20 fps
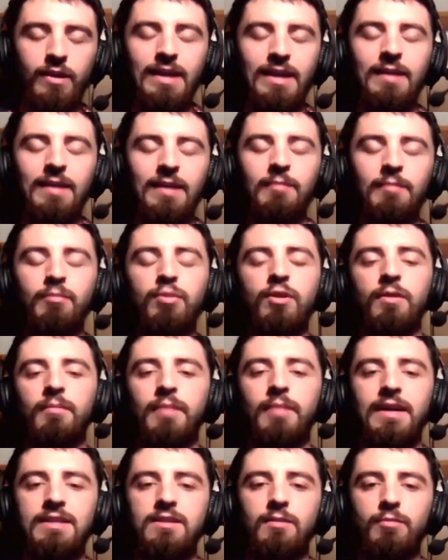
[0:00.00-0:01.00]

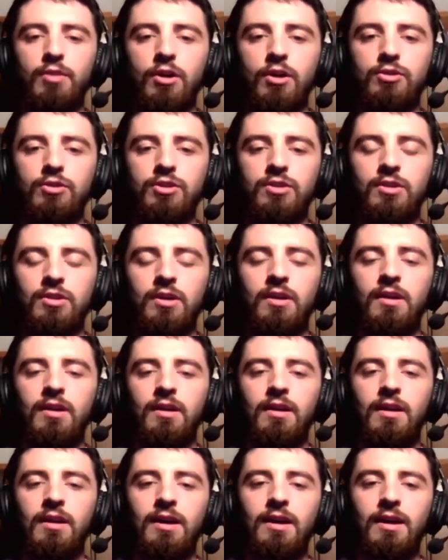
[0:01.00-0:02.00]
input-based approach,
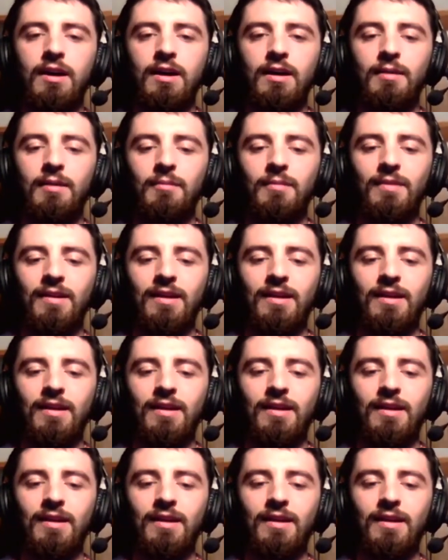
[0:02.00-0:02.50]
I'm